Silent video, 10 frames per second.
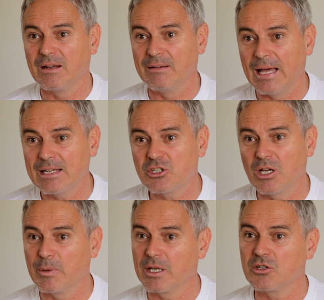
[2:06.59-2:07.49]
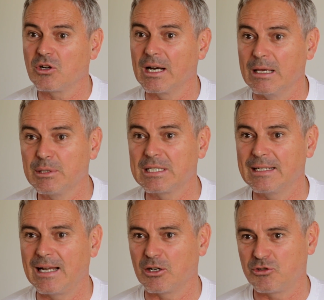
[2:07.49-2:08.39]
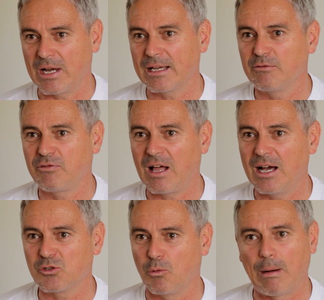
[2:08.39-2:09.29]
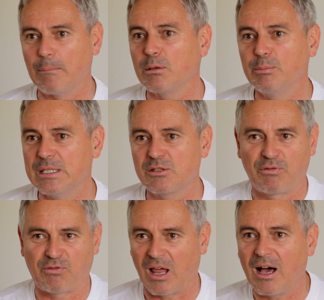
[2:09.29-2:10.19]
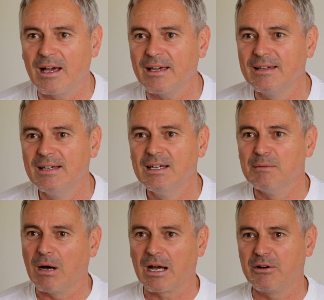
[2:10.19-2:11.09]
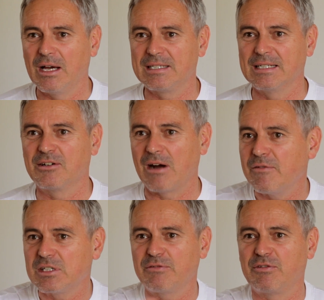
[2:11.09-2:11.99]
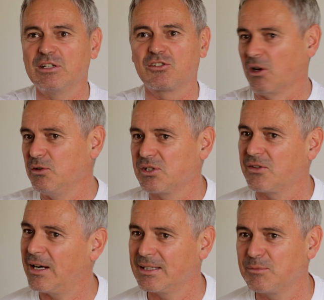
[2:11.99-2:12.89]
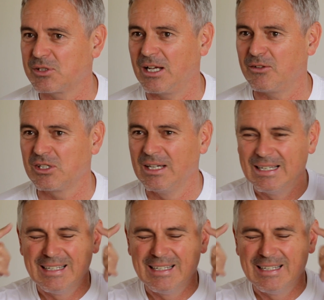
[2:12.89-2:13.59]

nature, and we're going to try and imitate how dragonflies or bumblebees fly by creating gravity-free zones around themselves?